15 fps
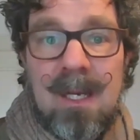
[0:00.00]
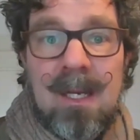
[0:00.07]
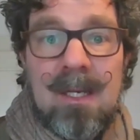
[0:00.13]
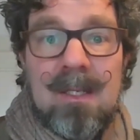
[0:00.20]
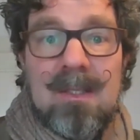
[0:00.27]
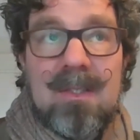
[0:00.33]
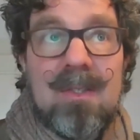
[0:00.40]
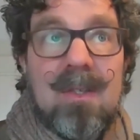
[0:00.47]

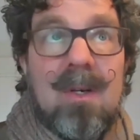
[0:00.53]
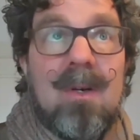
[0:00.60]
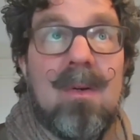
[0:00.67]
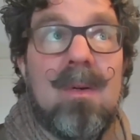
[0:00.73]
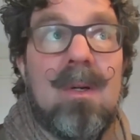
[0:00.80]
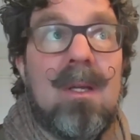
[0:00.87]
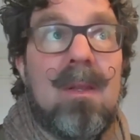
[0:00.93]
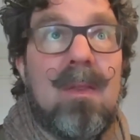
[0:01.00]

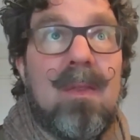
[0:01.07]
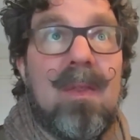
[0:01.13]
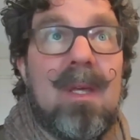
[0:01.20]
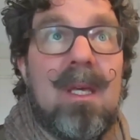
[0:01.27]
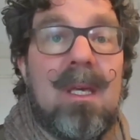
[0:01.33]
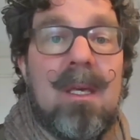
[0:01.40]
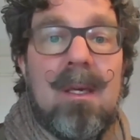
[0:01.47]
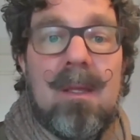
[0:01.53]
so
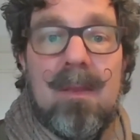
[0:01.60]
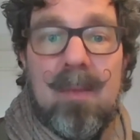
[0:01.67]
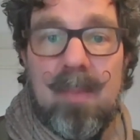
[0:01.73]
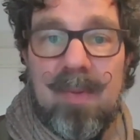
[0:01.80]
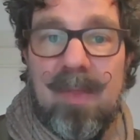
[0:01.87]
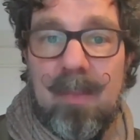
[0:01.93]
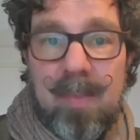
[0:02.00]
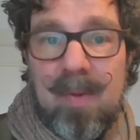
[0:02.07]
the
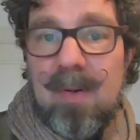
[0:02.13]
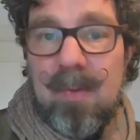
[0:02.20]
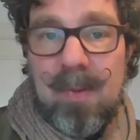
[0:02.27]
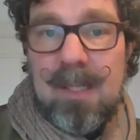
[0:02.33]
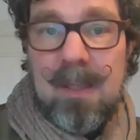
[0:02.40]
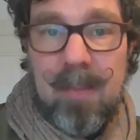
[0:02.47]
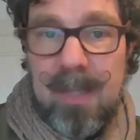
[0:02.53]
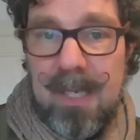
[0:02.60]
book
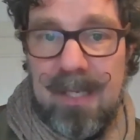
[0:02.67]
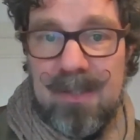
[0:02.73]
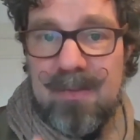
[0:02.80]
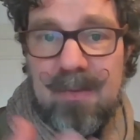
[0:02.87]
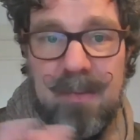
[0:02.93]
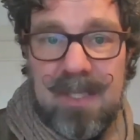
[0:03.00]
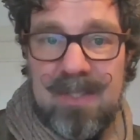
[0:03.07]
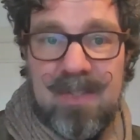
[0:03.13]
really begins
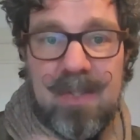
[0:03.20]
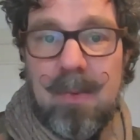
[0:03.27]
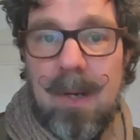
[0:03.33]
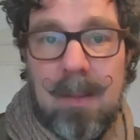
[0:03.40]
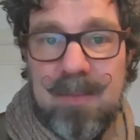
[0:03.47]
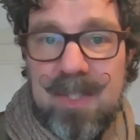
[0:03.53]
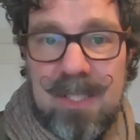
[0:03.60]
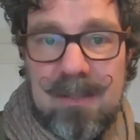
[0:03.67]
from these two
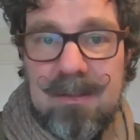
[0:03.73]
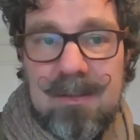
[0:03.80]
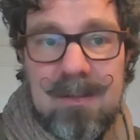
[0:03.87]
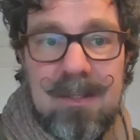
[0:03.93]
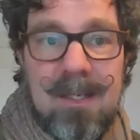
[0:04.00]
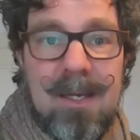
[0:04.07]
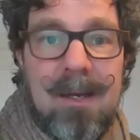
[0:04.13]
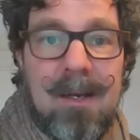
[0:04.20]

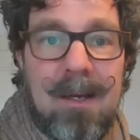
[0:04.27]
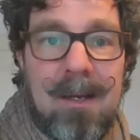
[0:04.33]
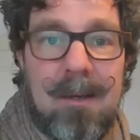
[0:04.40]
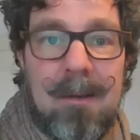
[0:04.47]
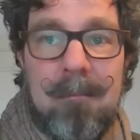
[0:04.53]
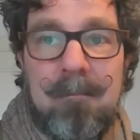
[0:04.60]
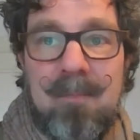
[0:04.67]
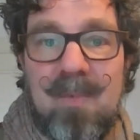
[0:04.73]
objects,
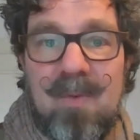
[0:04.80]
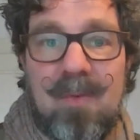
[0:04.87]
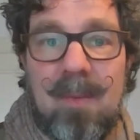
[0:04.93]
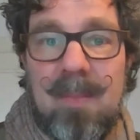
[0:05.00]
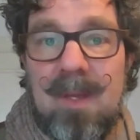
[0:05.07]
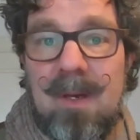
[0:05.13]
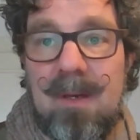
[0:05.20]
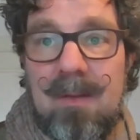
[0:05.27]

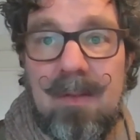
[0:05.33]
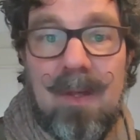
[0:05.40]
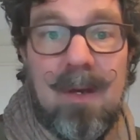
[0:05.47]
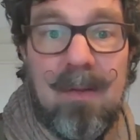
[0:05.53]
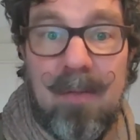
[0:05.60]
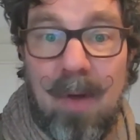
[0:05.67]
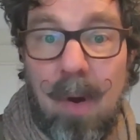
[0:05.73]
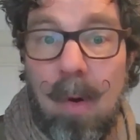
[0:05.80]
from
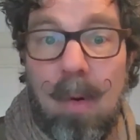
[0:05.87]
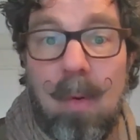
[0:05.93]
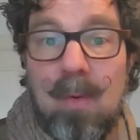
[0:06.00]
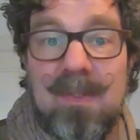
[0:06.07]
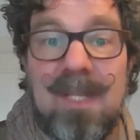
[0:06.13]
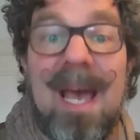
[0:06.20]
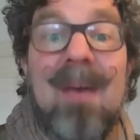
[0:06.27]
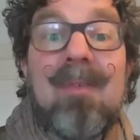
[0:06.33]
the
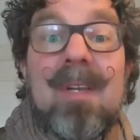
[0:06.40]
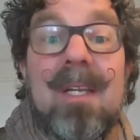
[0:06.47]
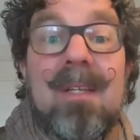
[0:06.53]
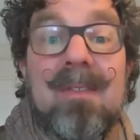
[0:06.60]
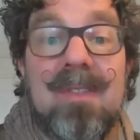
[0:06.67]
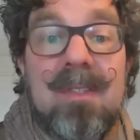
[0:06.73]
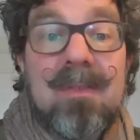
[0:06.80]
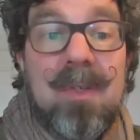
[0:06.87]
old
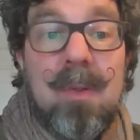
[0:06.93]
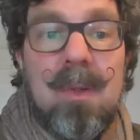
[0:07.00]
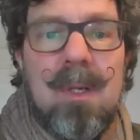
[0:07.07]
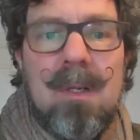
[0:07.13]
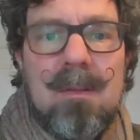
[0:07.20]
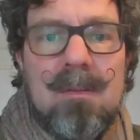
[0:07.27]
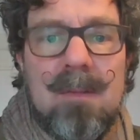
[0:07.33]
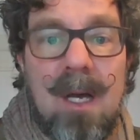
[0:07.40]
evidence, if you
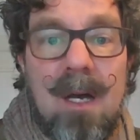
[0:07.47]
will.